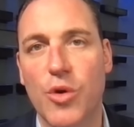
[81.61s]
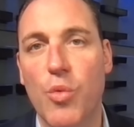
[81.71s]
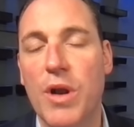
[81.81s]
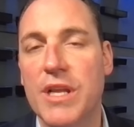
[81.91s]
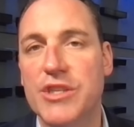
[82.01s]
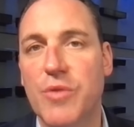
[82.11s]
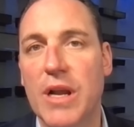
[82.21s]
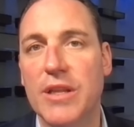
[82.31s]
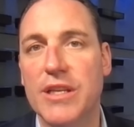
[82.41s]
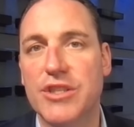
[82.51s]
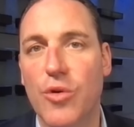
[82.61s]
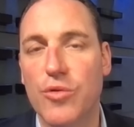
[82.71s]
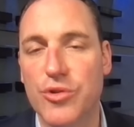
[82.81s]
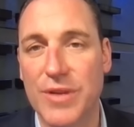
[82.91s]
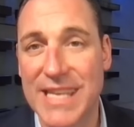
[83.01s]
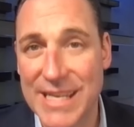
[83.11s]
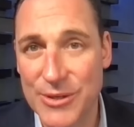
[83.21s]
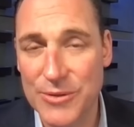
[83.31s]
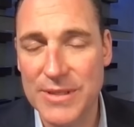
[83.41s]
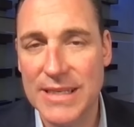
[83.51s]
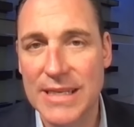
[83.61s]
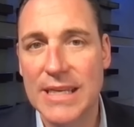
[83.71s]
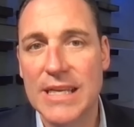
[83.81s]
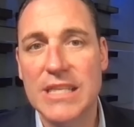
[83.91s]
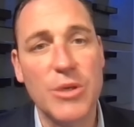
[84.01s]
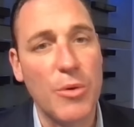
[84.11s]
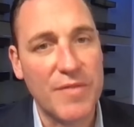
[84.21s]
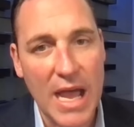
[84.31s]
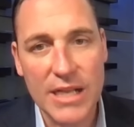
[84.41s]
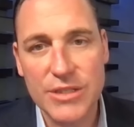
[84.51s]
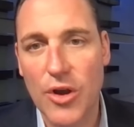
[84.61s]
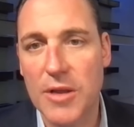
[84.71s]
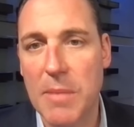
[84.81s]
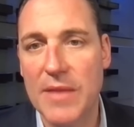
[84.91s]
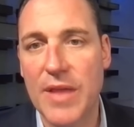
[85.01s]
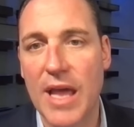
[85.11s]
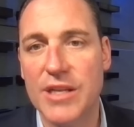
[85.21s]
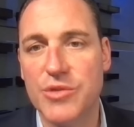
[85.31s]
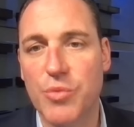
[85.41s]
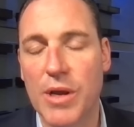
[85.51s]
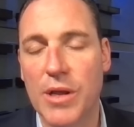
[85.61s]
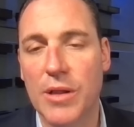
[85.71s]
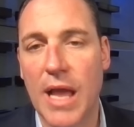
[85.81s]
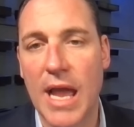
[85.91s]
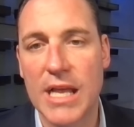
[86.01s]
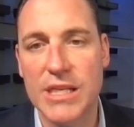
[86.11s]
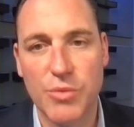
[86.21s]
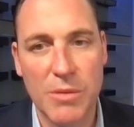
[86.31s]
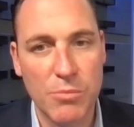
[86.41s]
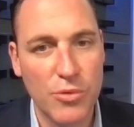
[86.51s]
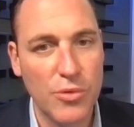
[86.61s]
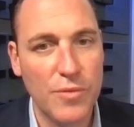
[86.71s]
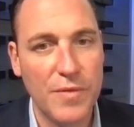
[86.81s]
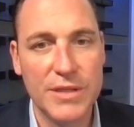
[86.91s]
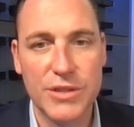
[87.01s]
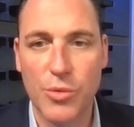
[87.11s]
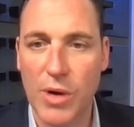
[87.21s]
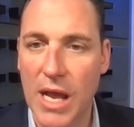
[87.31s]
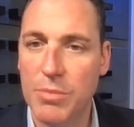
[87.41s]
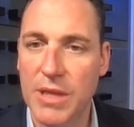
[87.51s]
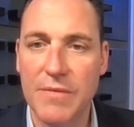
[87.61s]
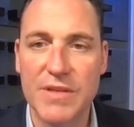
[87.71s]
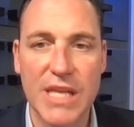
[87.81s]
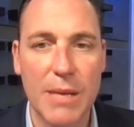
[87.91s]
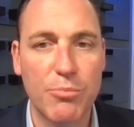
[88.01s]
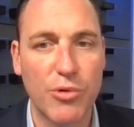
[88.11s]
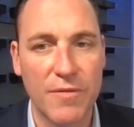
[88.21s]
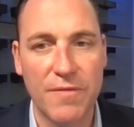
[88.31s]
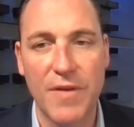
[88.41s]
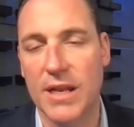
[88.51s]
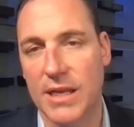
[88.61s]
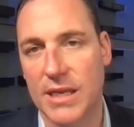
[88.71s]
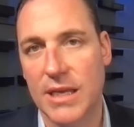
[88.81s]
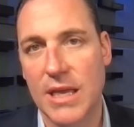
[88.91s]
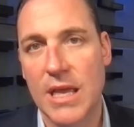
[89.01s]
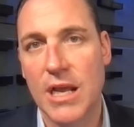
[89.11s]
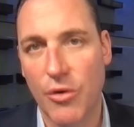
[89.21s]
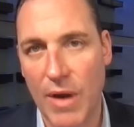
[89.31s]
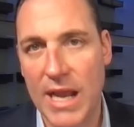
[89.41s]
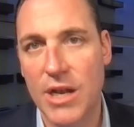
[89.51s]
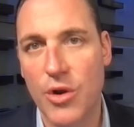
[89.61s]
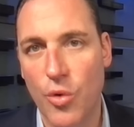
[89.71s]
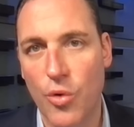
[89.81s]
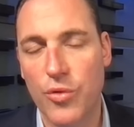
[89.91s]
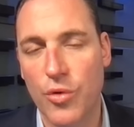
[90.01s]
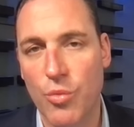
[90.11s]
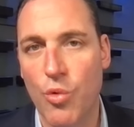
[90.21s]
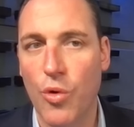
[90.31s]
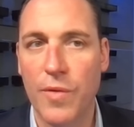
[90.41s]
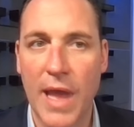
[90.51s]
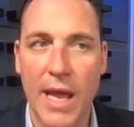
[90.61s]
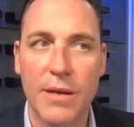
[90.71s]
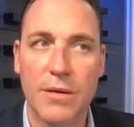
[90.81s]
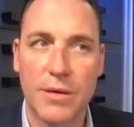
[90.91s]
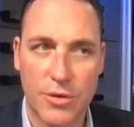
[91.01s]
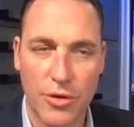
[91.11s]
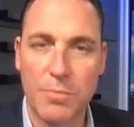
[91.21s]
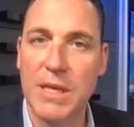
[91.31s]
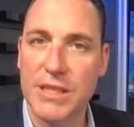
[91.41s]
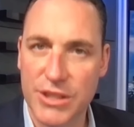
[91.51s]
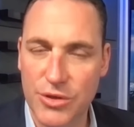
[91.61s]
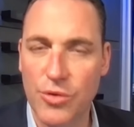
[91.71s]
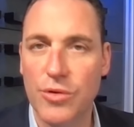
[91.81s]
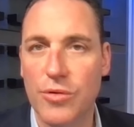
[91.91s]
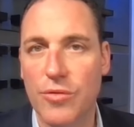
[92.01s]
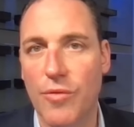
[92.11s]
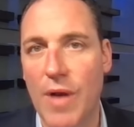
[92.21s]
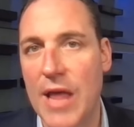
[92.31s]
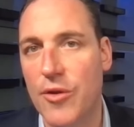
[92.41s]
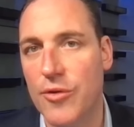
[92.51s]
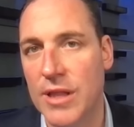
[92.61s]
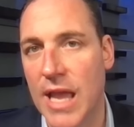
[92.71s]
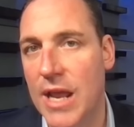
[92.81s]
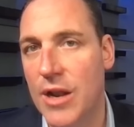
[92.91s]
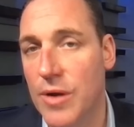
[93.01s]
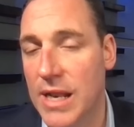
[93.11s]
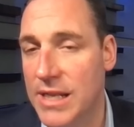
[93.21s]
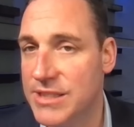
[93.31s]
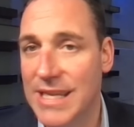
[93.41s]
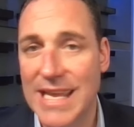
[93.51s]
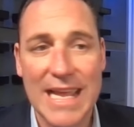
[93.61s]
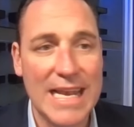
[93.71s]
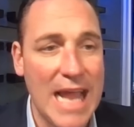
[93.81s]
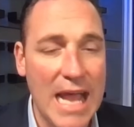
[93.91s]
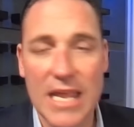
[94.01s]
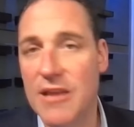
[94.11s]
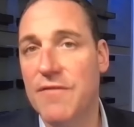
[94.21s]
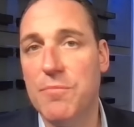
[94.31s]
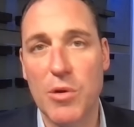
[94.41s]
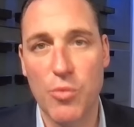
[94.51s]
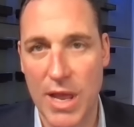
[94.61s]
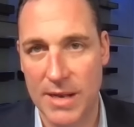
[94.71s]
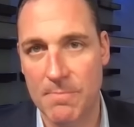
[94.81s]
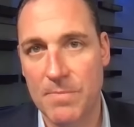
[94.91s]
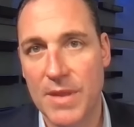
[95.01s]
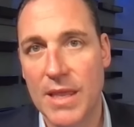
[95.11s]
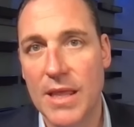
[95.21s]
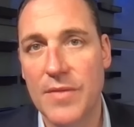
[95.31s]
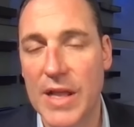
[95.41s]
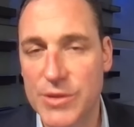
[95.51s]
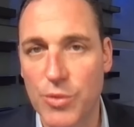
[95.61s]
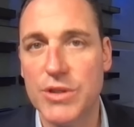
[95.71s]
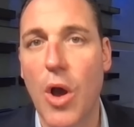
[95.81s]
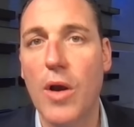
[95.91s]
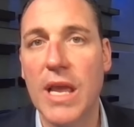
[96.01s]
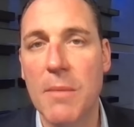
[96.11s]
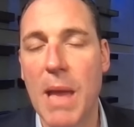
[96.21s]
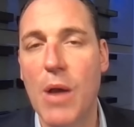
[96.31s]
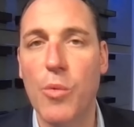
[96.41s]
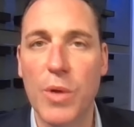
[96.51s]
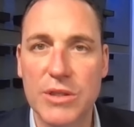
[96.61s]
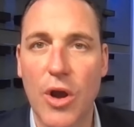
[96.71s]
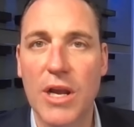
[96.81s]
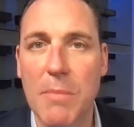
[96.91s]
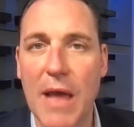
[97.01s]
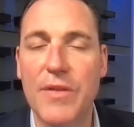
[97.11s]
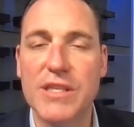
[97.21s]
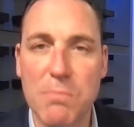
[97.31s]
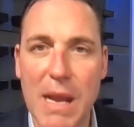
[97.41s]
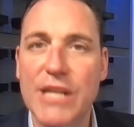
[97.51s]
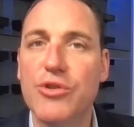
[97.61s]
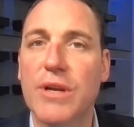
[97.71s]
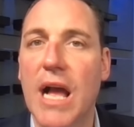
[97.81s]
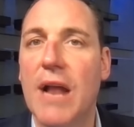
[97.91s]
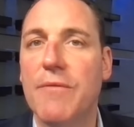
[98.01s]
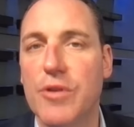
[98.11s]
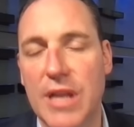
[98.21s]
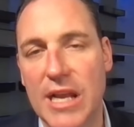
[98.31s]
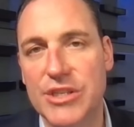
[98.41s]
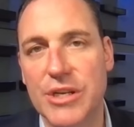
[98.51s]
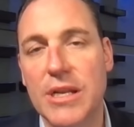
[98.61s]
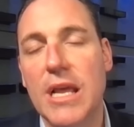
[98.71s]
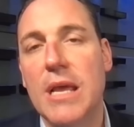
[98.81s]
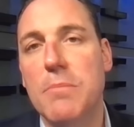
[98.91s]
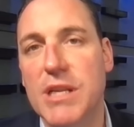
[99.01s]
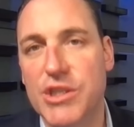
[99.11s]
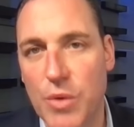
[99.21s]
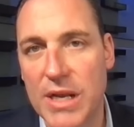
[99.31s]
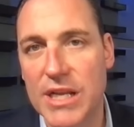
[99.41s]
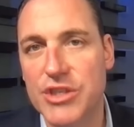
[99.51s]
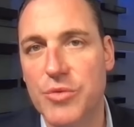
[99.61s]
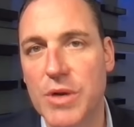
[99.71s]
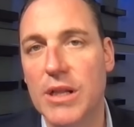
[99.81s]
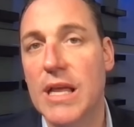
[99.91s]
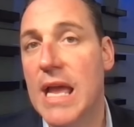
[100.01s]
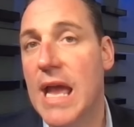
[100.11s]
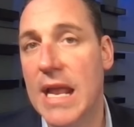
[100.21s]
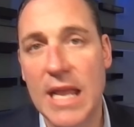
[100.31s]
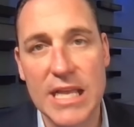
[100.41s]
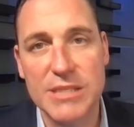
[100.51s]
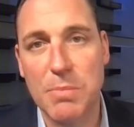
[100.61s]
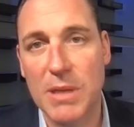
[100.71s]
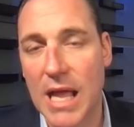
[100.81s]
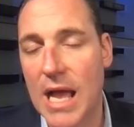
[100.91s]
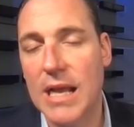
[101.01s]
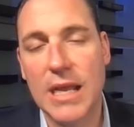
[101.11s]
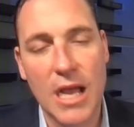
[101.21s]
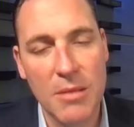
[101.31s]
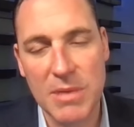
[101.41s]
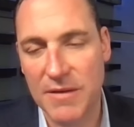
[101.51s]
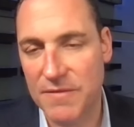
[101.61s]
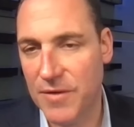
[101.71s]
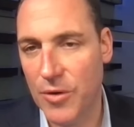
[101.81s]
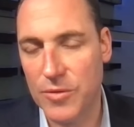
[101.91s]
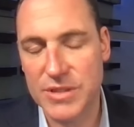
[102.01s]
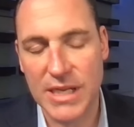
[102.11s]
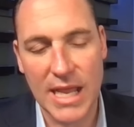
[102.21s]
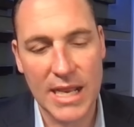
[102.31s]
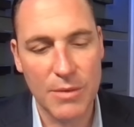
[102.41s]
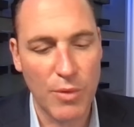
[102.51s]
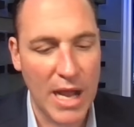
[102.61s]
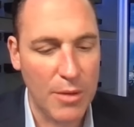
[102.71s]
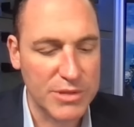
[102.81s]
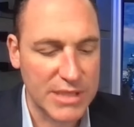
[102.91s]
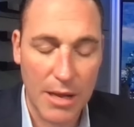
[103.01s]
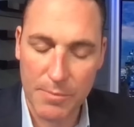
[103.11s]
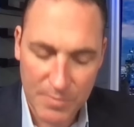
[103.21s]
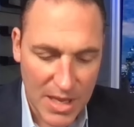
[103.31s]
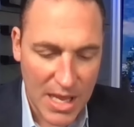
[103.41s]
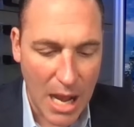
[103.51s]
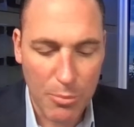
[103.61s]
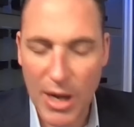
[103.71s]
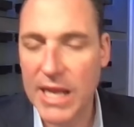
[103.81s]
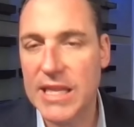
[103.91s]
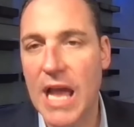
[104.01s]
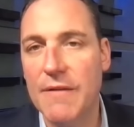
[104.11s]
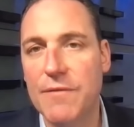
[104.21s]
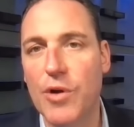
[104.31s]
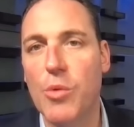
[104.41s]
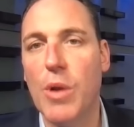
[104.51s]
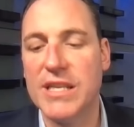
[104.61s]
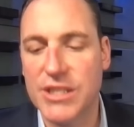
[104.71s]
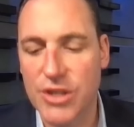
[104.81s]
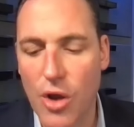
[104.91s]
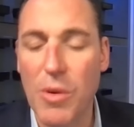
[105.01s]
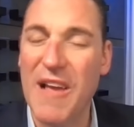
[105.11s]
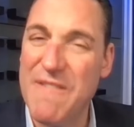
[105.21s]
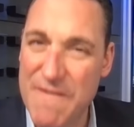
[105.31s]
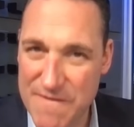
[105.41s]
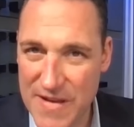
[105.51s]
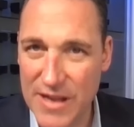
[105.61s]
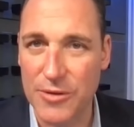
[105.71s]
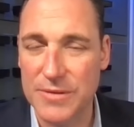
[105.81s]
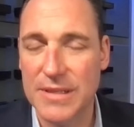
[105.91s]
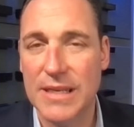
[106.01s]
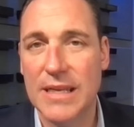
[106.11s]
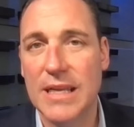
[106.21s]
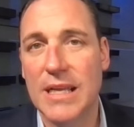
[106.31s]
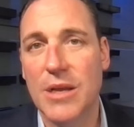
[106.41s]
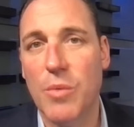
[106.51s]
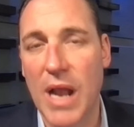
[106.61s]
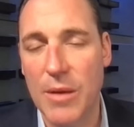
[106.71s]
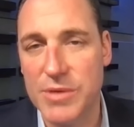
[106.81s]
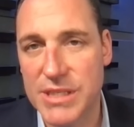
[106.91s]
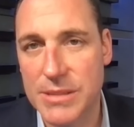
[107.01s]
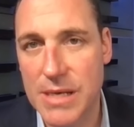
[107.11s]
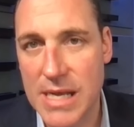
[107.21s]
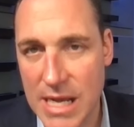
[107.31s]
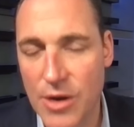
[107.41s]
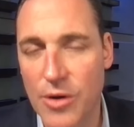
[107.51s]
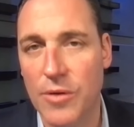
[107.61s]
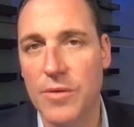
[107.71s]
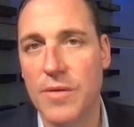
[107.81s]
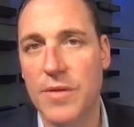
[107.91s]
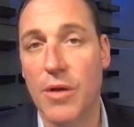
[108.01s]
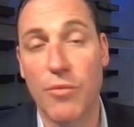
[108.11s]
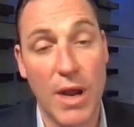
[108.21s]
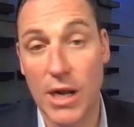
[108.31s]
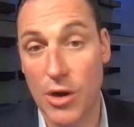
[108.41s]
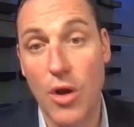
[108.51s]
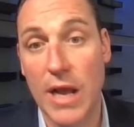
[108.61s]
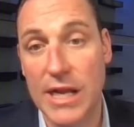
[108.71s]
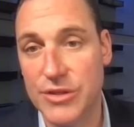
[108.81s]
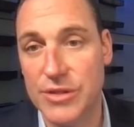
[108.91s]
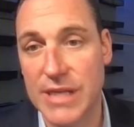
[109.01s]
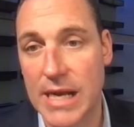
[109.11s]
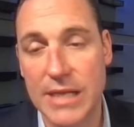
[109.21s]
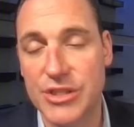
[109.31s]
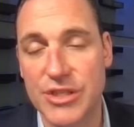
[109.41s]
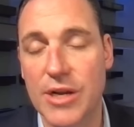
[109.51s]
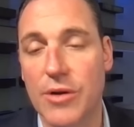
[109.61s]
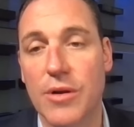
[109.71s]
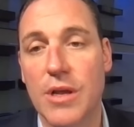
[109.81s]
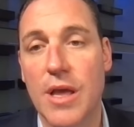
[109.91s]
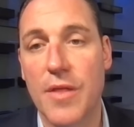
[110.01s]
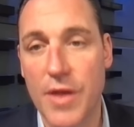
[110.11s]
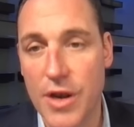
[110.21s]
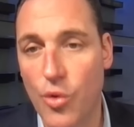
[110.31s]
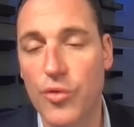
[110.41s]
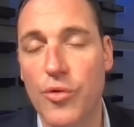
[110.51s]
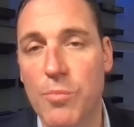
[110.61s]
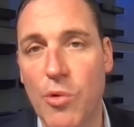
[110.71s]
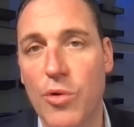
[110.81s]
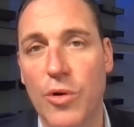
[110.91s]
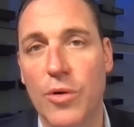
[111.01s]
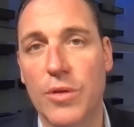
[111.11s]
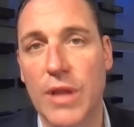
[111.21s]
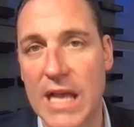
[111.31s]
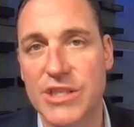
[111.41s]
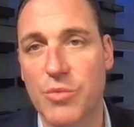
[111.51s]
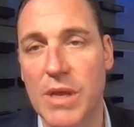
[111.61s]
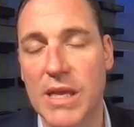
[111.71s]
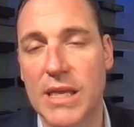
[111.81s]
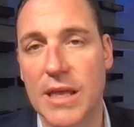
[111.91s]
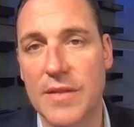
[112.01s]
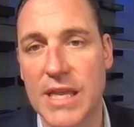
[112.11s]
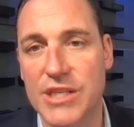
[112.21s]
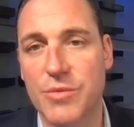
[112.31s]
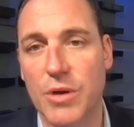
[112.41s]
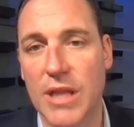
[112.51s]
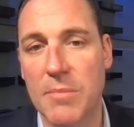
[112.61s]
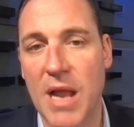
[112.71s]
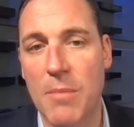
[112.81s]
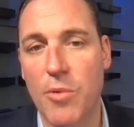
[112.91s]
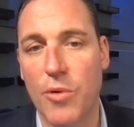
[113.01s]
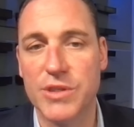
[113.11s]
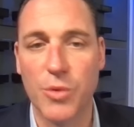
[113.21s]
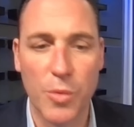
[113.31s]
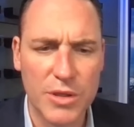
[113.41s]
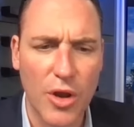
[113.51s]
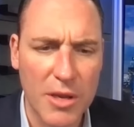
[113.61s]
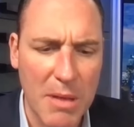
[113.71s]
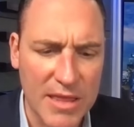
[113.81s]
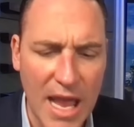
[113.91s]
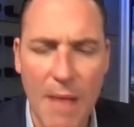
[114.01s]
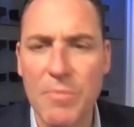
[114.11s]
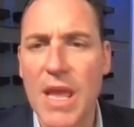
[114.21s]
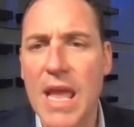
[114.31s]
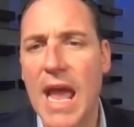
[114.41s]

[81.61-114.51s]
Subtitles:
One Israeli soldier killed. So we've got to talk about that as well as we move into what I believe is a prophetic great northern war that could be sooner rather than later. And it's not if, but when. That's what we're talking about when we talk about this major confrontation between Israel and Hezbollah coming, folks. And when I'll break it down for you, what I saw, what I felt when I was right along, I should say, not just near the northern border last week, the Israel-Lebanon border. So we want to talk about that.